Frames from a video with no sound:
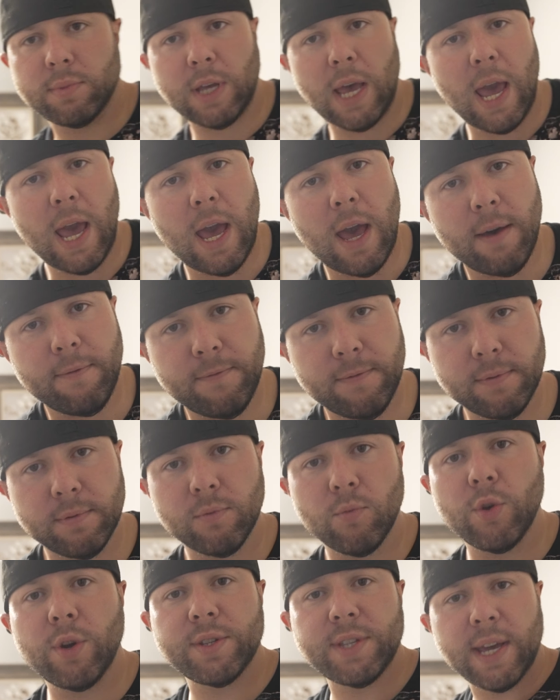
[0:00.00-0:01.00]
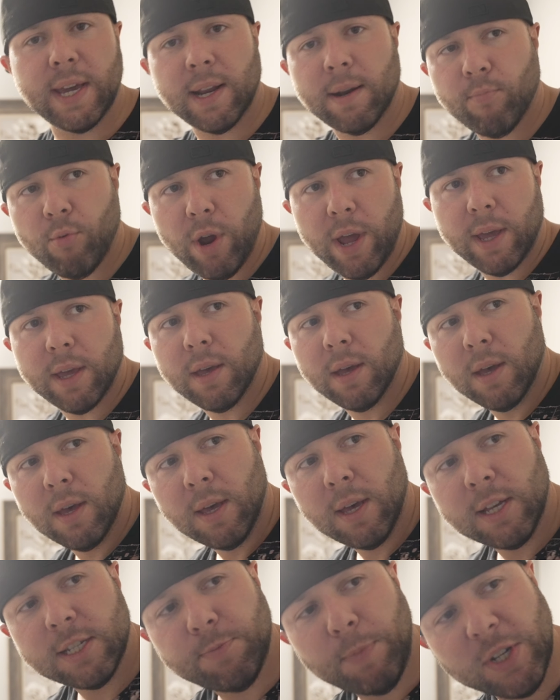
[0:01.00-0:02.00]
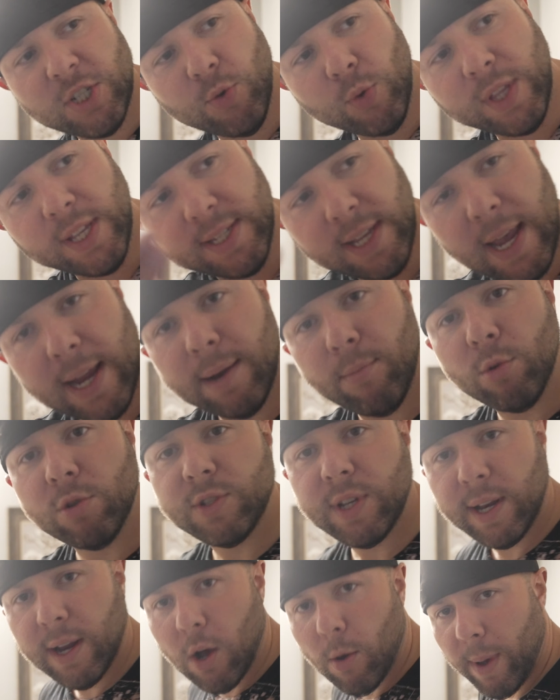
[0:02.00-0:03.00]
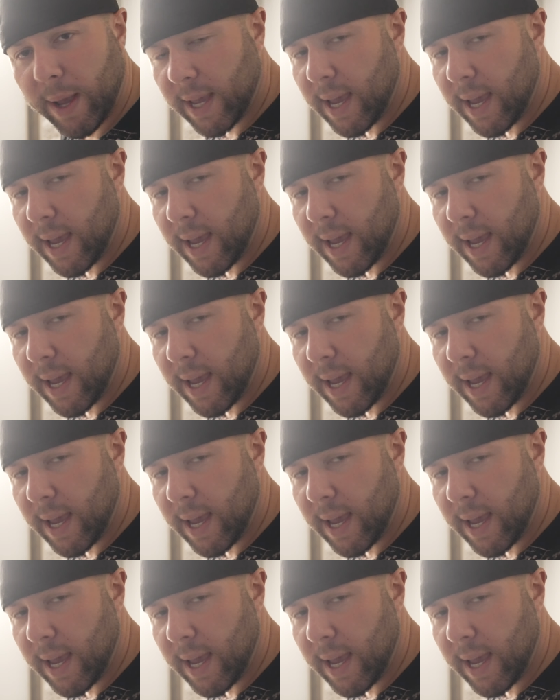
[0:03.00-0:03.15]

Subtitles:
to have when you're taking a break, especially with these animals eating all my